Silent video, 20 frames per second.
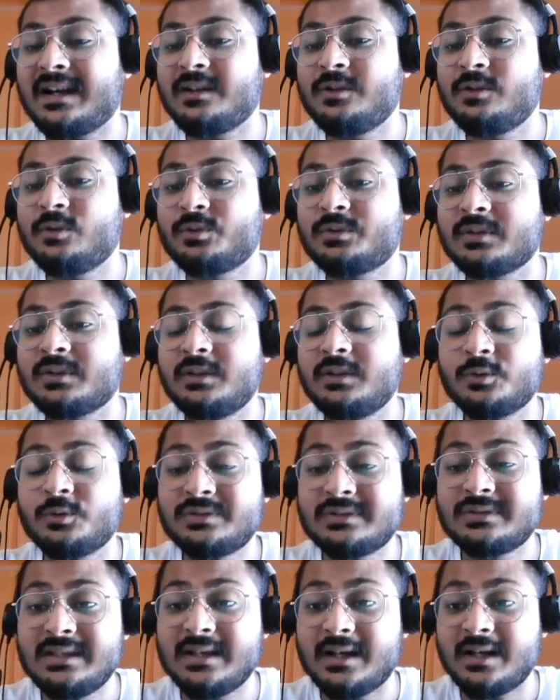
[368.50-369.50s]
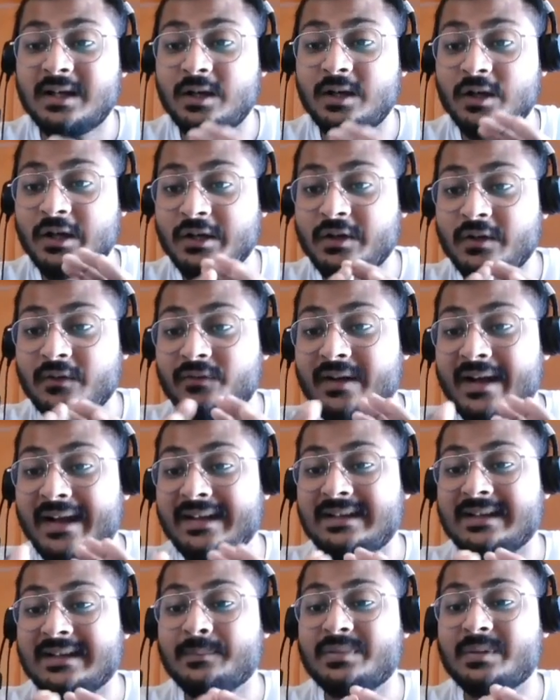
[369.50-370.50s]
you see a lot of
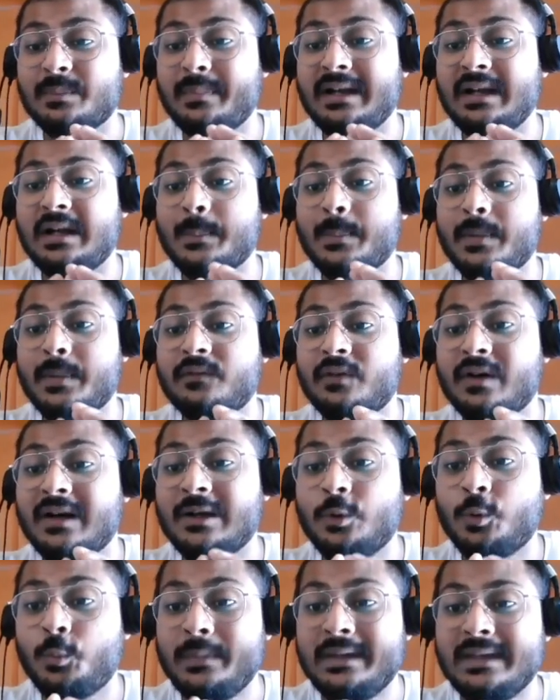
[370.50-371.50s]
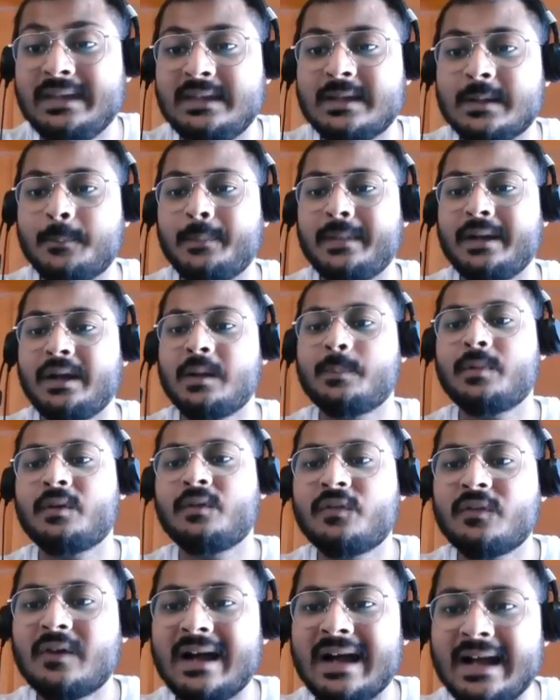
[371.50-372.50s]
items made up of aluminum, made up
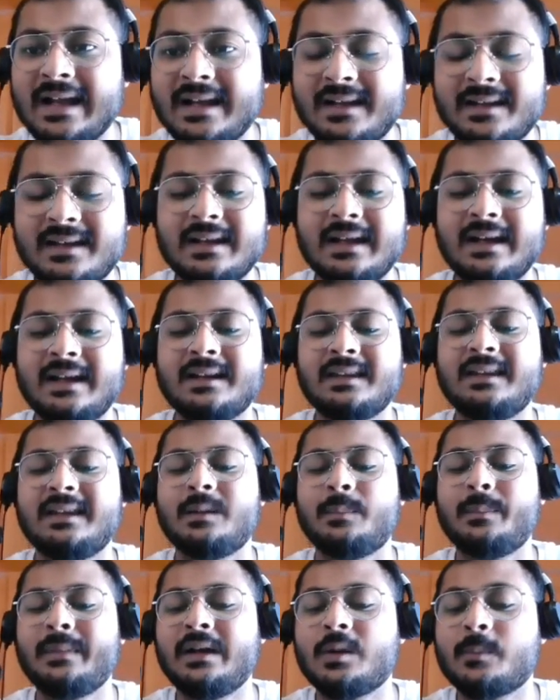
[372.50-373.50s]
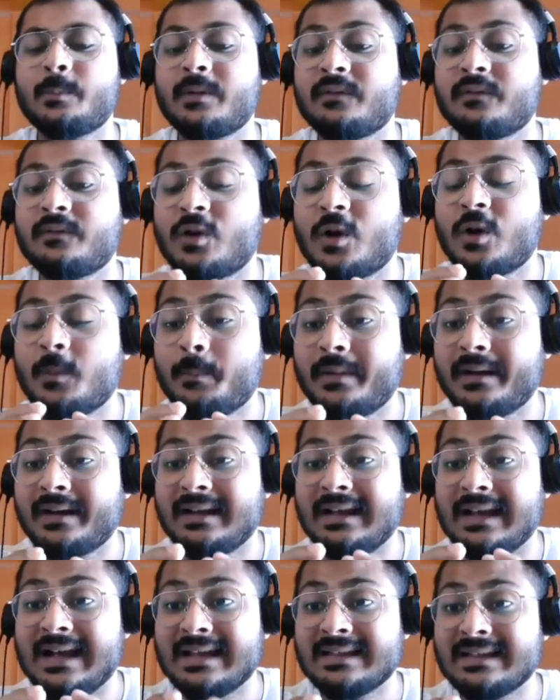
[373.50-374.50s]
of iron are there, made up of copper,
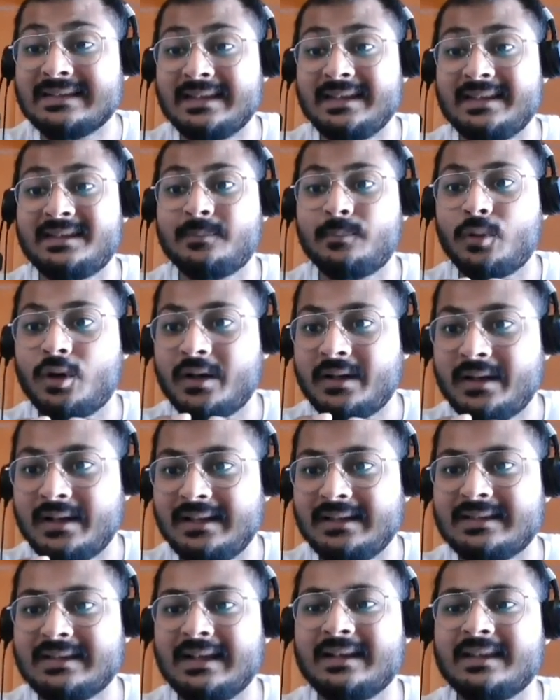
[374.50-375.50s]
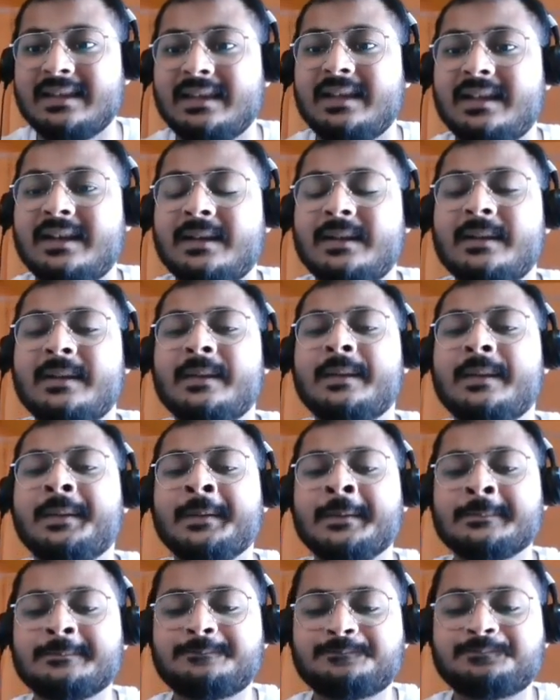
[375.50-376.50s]
glasses, bottles are there.
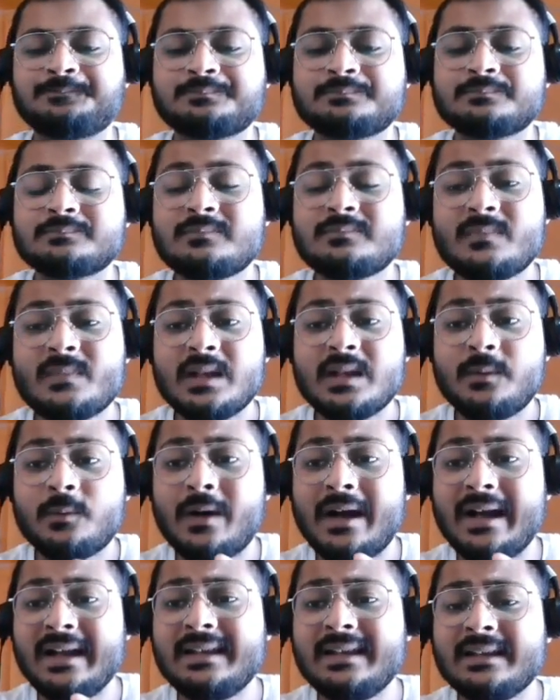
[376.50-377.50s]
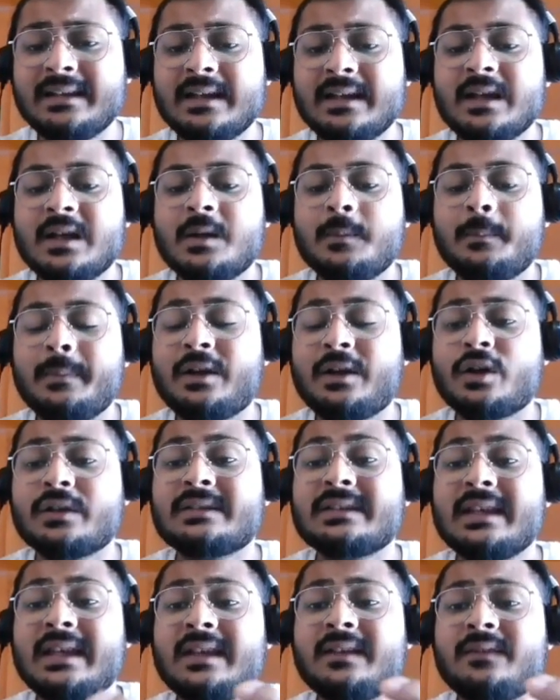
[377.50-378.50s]
Why?
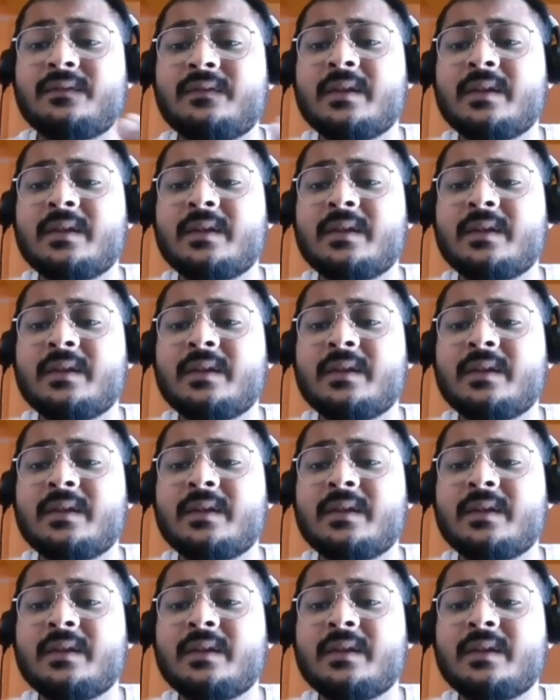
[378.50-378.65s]
Because if